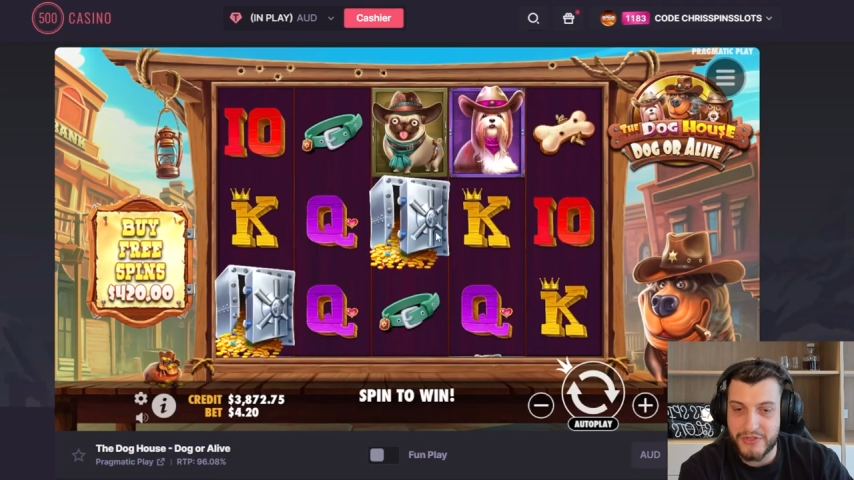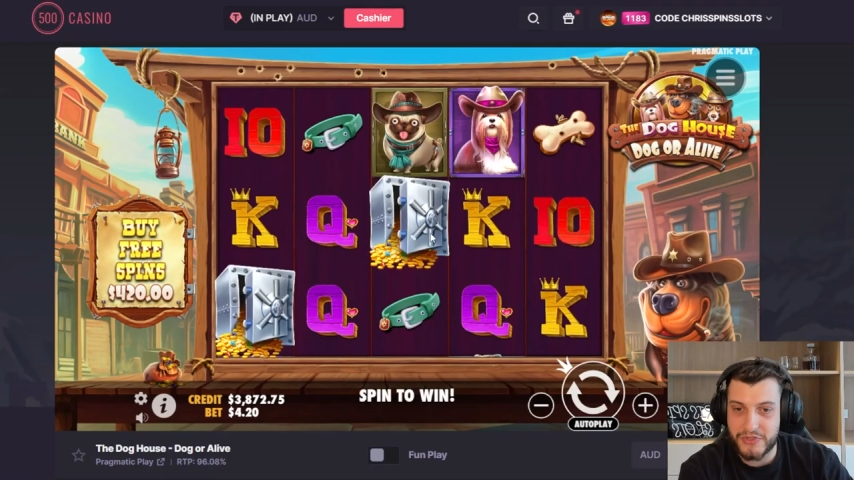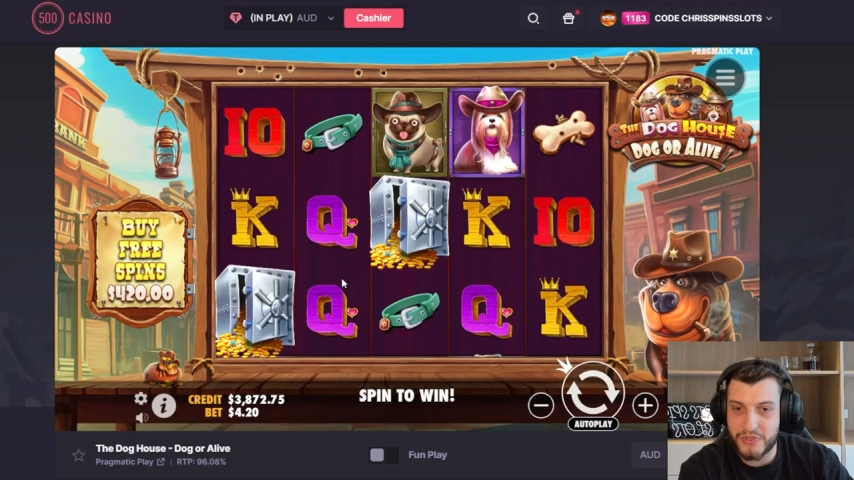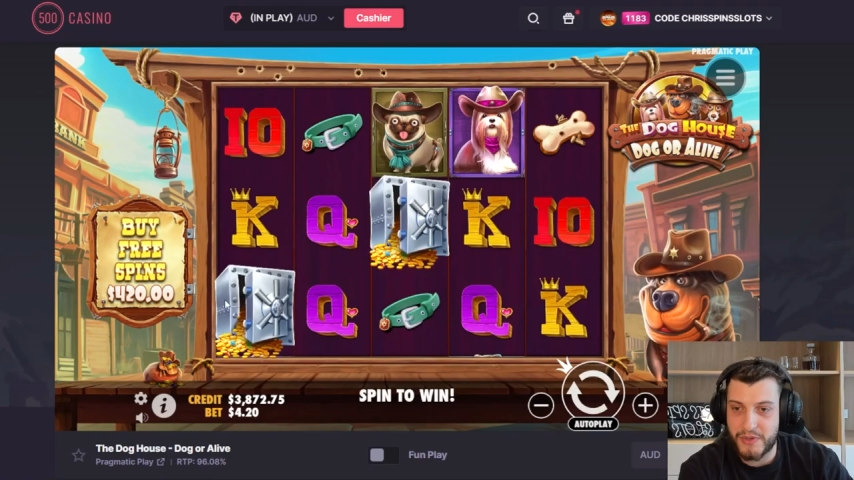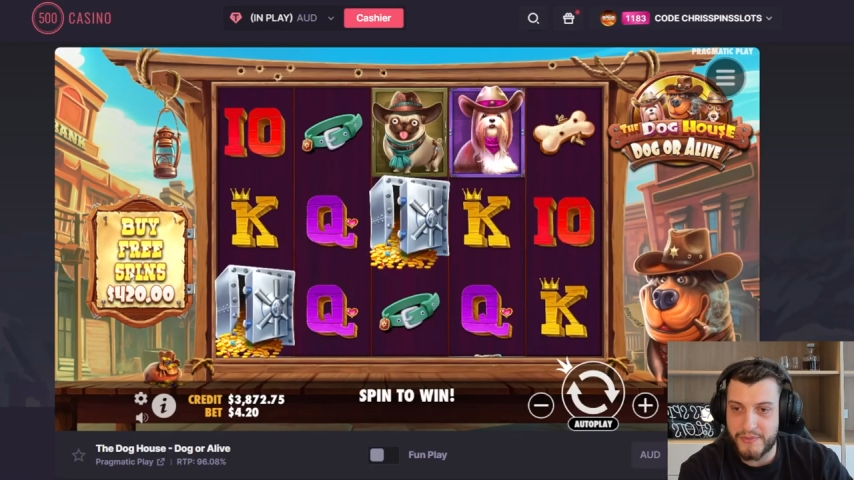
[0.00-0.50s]

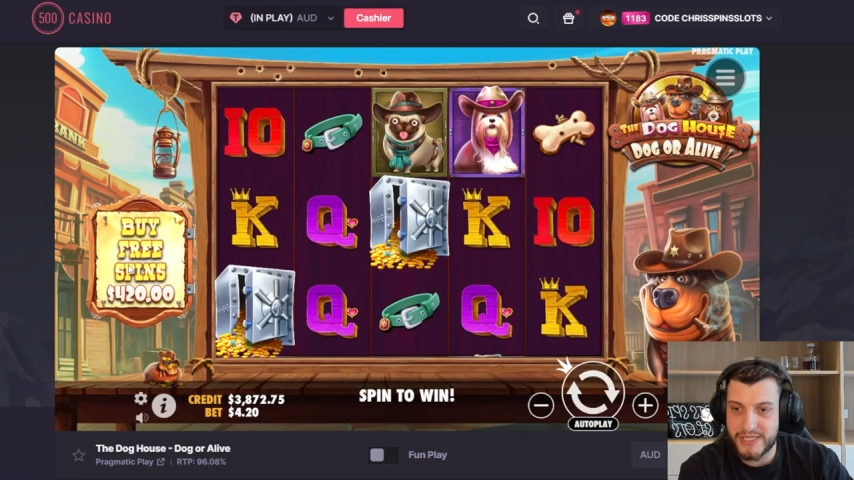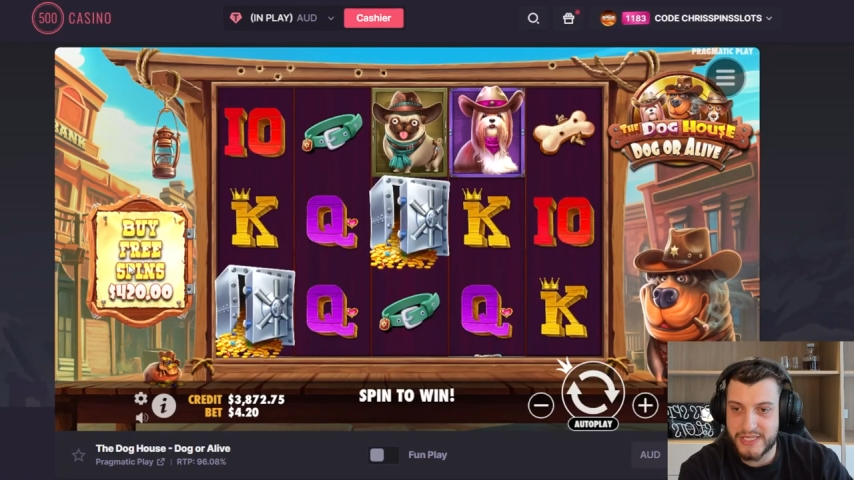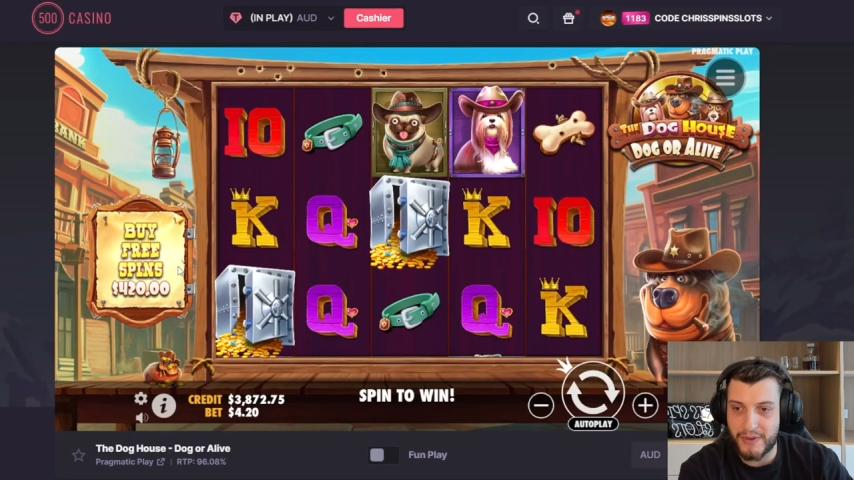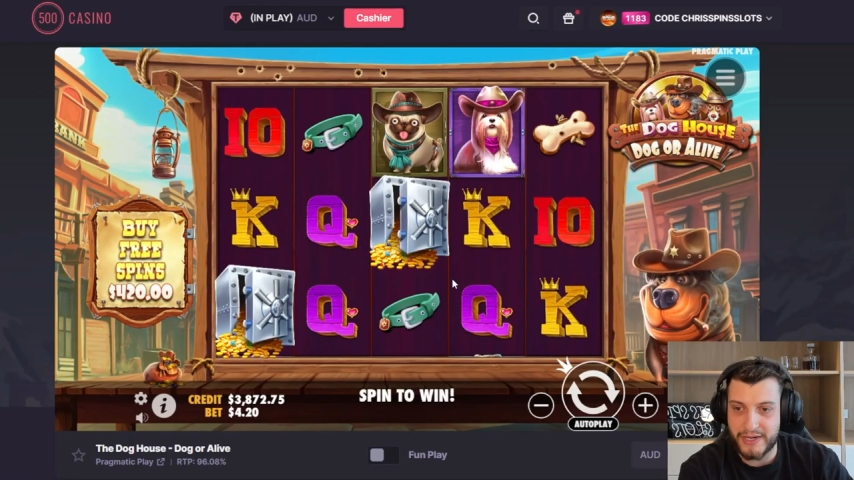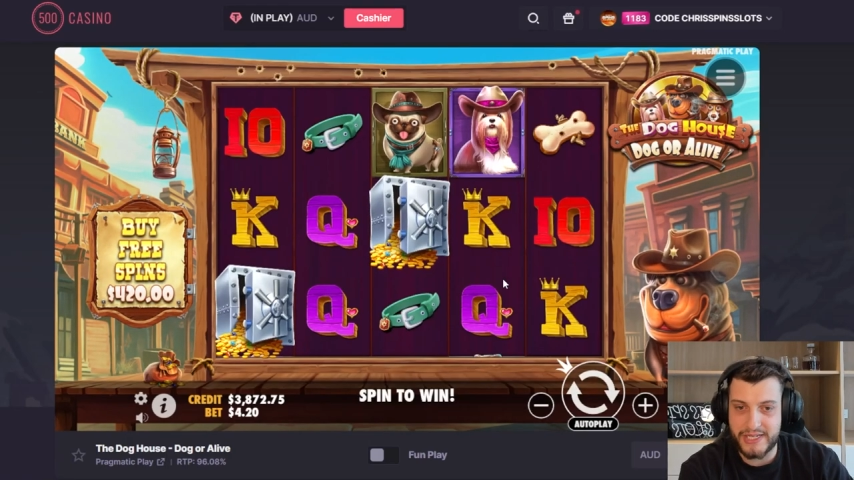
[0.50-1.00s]
Dude, we almost
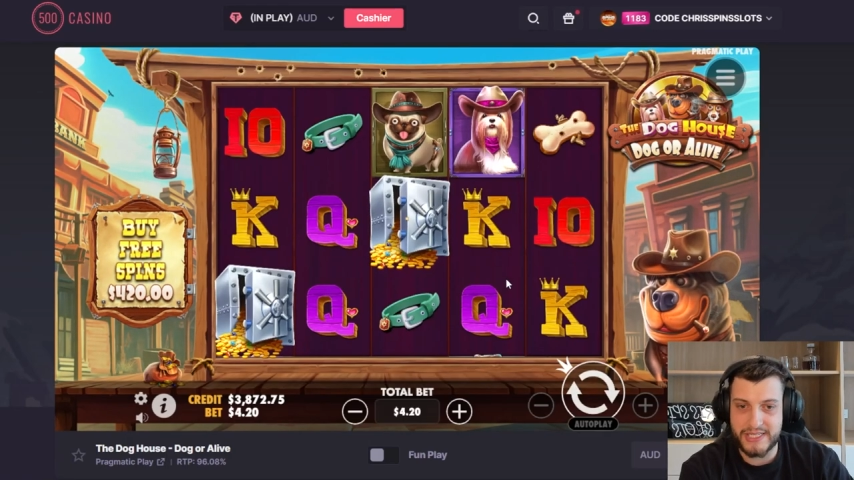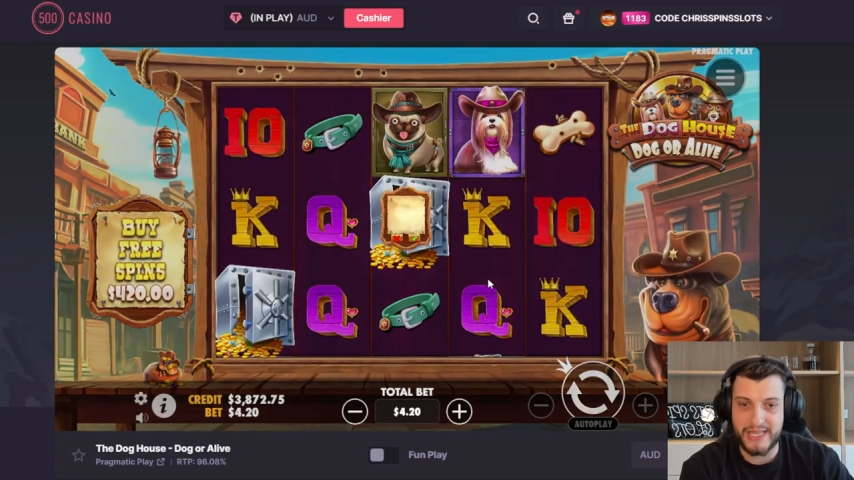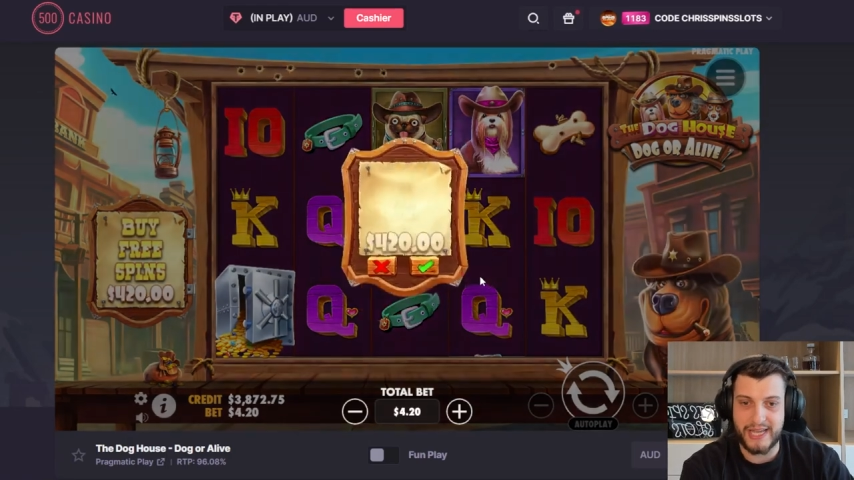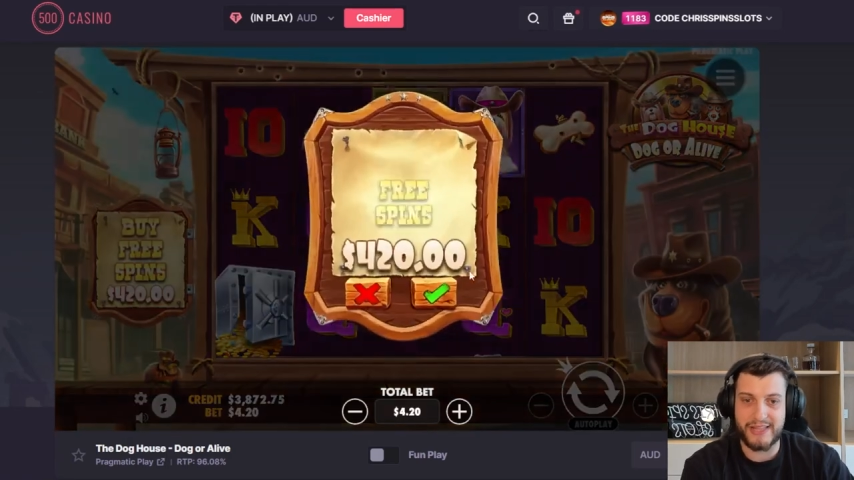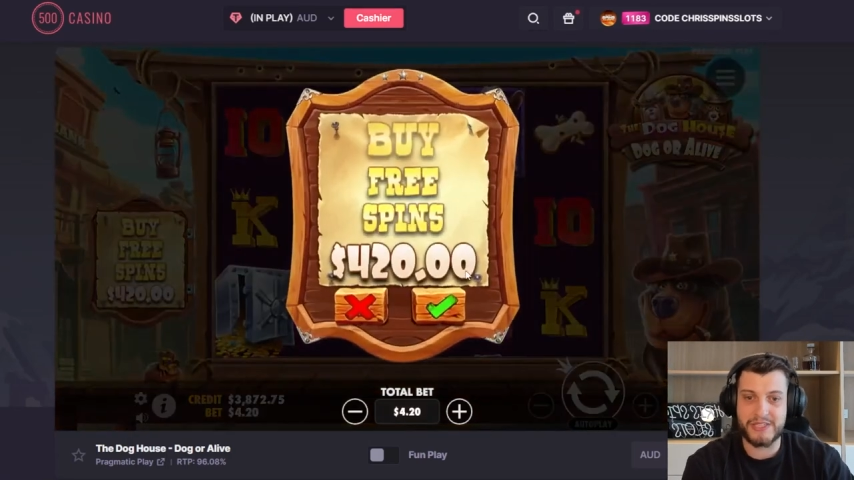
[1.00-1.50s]
spun into
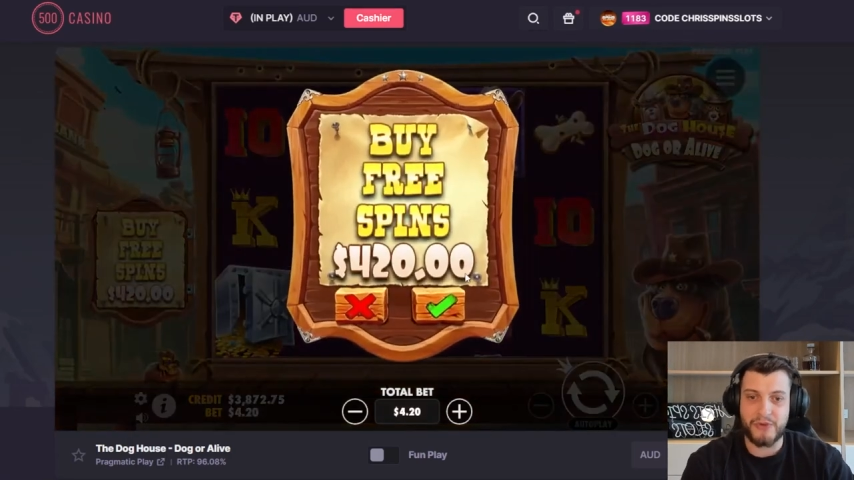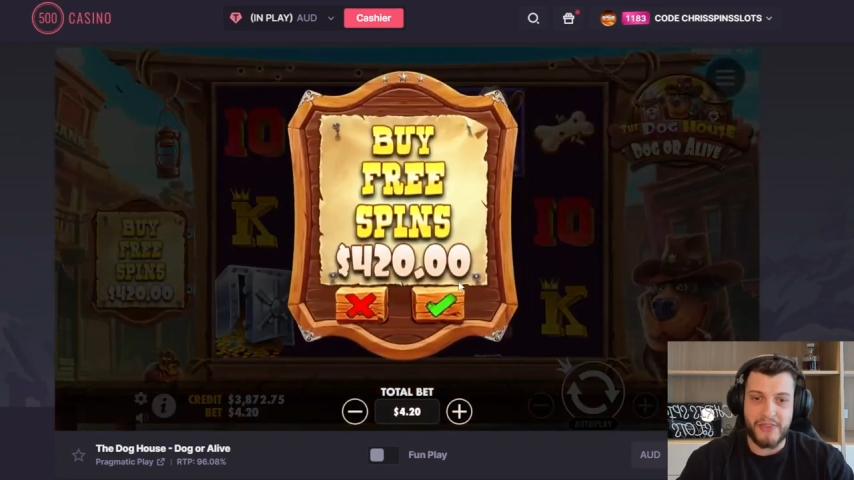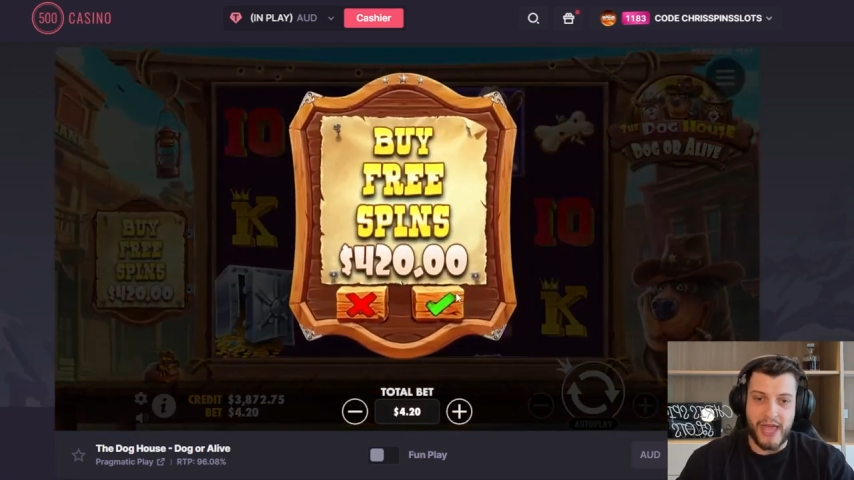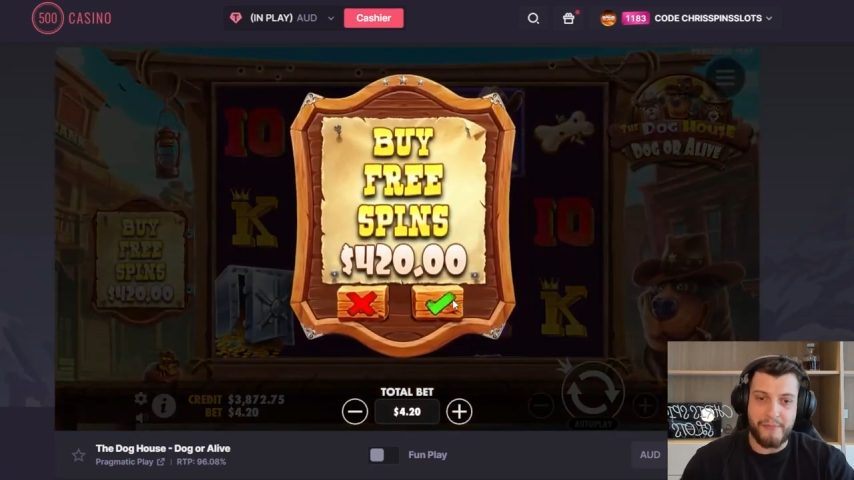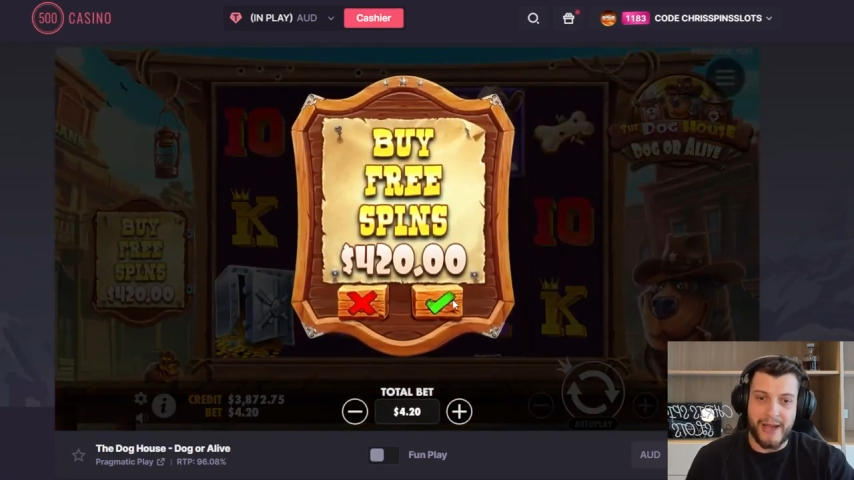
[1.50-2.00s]
that. Let's run
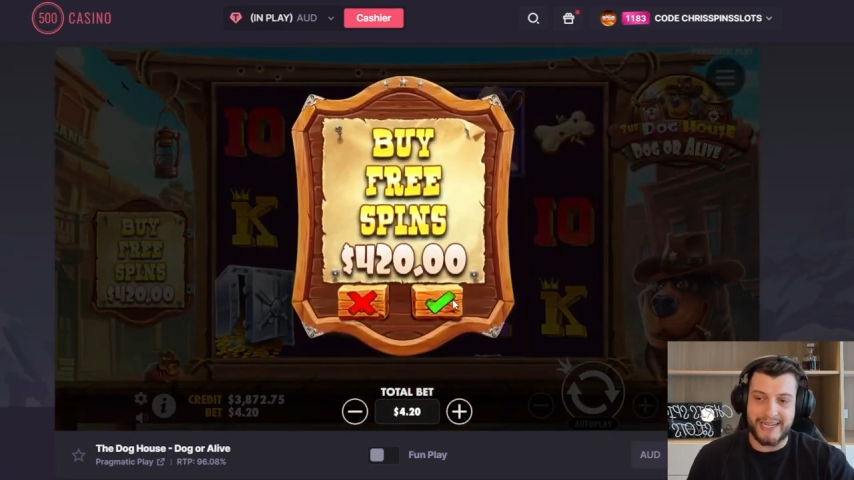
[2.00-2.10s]
that back